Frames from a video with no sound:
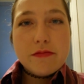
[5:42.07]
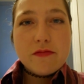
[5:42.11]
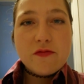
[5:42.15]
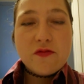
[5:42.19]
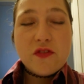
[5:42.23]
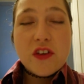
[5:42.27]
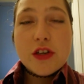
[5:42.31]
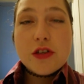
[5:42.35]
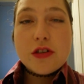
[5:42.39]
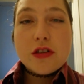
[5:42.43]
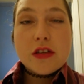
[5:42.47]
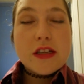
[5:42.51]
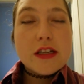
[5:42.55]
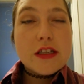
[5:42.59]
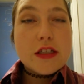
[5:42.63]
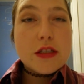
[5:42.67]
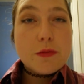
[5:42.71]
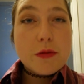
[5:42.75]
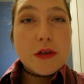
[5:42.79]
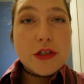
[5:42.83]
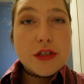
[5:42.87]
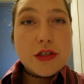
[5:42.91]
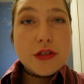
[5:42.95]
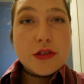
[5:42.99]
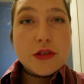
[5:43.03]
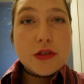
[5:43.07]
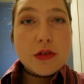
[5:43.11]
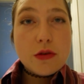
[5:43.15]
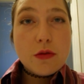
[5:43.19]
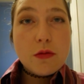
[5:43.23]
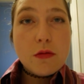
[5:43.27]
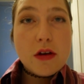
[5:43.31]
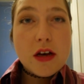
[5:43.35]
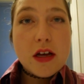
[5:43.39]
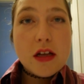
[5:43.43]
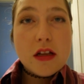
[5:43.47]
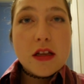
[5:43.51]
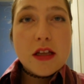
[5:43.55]
facial expression so
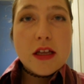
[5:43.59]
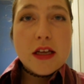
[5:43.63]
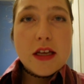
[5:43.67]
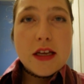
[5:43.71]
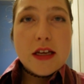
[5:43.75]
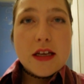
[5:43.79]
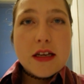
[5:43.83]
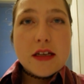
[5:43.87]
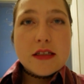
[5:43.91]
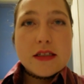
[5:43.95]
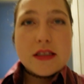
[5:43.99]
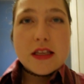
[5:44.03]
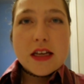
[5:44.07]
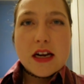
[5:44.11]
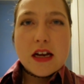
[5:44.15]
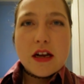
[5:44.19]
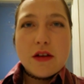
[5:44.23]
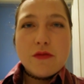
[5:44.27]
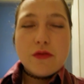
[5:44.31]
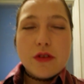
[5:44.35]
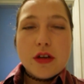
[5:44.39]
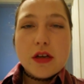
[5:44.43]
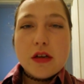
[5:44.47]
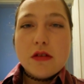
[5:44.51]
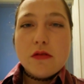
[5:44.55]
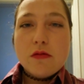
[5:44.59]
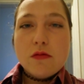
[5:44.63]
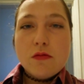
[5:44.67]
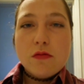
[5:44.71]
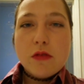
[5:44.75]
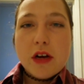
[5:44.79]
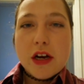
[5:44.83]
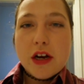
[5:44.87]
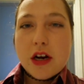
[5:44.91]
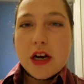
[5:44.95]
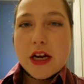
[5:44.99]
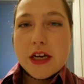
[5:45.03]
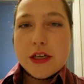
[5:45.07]
well is that
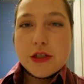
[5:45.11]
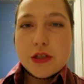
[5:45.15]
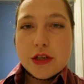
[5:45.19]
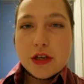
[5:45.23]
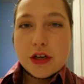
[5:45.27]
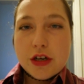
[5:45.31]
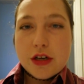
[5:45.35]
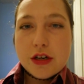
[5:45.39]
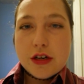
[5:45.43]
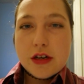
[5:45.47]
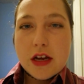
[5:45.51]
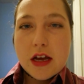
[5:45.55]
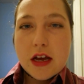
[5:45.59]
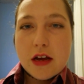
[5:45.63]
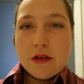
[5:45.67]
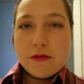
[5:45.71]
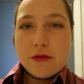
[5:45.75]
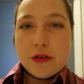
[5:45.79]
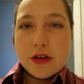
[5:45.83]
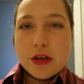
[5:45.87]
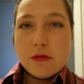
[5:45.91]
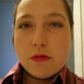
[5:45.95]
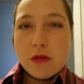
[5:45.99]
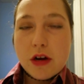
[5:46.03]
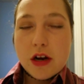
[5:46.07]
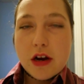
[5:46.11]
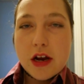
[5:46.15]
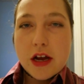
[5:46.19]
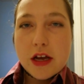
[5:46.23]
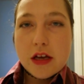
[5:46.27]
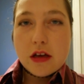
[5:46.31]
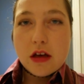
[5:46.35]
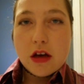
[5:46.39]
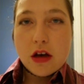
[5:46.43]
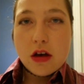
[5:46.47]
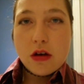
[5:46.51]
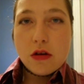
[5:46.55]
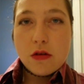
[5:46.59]
everywhere I turn, everywhere I
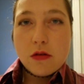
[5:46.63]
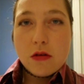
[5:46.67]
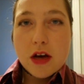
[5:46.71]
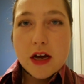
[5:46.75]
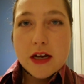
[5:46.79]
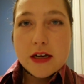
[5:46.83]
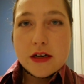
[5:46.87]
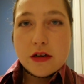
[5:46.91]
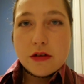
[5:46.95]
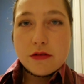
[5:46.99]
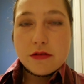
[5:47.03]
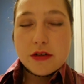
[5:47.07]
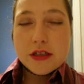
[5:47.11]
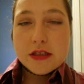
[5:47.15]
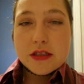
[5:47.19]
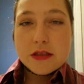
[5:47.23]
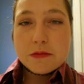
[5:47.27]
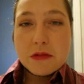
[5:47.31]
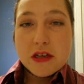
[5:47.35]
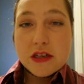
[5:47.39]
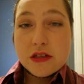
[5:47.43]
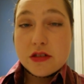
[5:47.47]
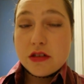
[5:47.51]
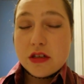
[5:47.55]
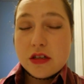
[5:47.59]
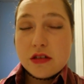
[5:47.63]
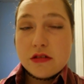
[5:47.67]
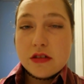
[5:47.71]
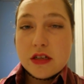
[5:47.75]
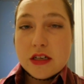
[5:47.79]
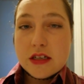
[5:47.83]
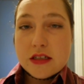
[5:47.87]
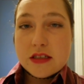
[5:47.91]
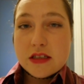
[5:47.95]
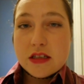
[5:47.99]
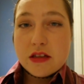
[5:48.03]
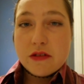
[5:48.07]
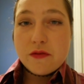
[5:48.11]
go, I notice mental
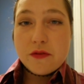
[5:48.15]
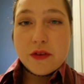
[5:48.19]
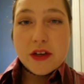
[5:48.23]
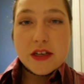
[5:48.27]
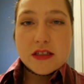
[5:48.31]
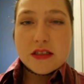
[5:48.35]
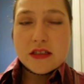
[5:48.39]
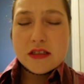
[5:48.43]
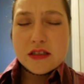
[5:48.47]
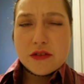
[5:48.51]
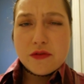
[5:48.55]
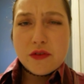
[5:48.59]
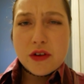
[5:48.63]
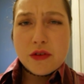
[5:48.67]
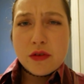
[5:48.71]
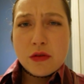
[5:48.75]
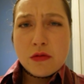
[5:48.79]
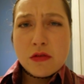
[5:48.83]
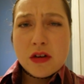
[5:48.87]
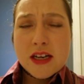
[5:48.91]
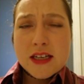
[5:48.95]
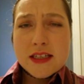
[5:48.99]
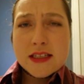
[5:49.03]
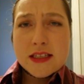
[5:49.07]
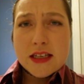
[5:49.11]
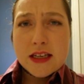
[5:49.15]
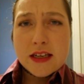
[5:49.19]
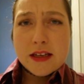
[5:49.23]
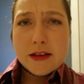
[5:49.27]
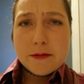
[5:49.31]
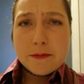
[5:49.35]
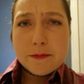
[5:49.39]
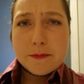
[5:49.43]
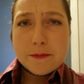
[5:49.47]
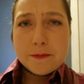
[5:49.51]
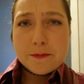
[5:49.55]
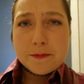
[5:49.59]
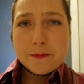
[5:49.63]
illness in the faces of everyone I see.
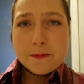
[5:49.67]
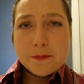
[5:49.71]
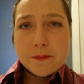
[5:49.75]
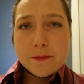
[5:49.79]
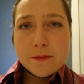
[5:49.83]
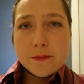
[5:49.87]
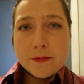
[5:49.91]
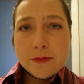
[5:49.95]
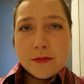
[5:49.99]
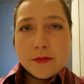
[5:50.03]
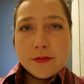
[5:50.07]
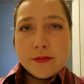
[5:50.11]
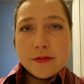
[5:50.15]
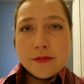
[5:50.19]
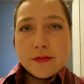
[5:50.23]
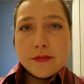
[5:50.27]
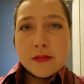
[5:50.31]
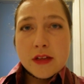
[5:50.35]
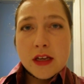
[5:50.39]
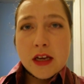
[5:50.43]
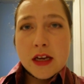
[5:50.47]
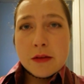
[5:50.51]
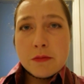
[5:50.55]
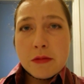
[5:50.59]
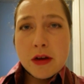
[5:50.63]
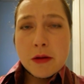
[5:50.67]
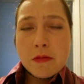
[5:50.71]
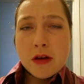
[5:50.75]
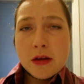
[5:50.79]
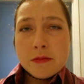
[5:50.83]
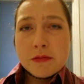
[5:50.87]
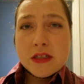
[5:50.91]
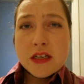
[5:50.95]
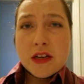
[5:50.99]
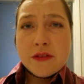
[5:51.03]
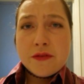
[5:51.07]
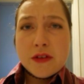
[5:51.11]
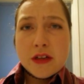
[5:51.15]
And my
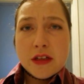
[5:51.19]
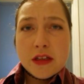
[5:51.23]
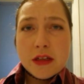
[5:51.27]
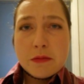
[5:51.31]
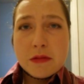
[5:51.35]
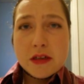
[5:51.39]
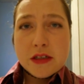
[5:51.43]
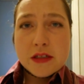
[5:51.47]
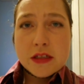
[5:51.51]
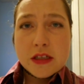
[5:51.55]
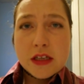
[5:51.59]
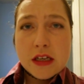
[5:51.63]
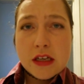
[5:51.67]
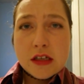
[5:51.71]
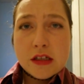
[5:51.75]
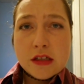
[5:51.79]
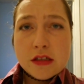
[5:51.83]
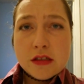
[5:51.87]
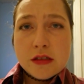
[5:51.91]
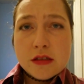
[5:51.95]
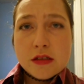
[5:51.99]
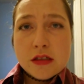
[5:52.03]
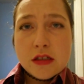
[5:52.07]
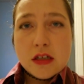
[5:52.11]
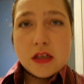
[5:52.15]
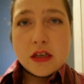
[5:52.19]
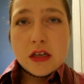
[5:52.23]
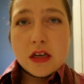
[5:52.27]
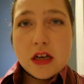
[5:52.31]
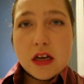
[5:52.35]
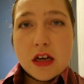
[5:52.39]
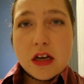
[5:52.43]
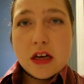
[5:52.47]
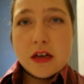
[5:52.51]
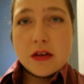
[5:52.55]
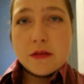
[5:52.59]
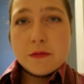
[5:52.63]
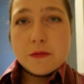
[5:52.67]
mom's definitely mentally ill.
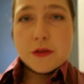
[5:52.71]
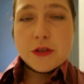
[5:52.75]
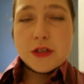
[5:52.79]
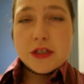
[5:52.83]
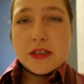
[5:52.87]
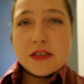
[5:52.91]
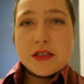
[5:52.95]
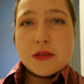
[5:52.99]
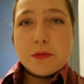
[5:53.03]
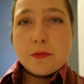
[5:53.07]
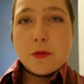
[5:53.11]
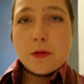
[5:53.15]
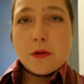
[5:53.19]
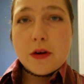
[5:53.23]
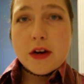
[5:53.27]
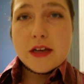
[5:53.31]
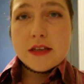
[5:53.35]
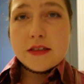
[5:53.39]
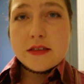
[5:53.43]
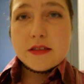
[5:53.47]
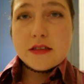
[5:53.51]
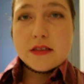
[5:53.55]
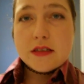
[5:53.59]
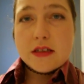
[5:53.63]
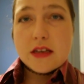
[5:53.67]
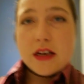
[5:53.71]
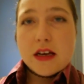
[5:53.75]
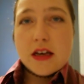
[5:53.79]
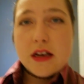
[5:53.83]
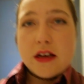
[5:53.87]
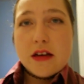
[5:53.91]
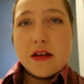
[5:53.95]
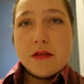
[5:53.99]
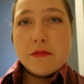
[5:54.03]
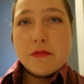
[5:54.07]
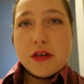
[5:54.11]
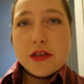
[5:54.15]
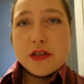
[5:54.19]
She's depressed,
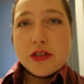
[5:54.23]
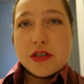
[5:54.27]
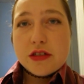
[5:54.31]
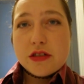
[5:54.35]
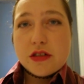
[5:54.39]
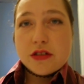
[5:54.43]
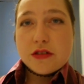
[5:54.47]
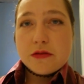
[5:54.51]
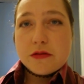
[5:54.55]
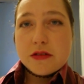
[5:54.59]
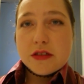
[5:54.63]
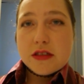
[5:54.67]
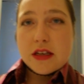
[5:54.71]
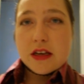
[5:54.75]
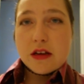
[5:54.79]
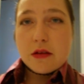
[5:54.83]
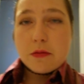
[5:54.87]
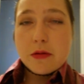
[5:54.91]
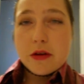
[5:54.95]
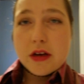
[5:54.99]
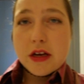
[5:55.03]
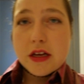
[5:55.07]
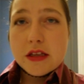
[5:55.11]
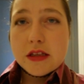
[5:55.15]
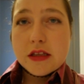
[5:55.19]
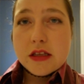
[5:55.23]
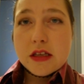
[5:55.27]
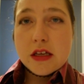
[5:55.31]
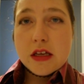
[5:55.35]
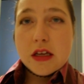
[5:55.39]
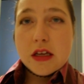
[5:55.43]
and she's also a psychopath.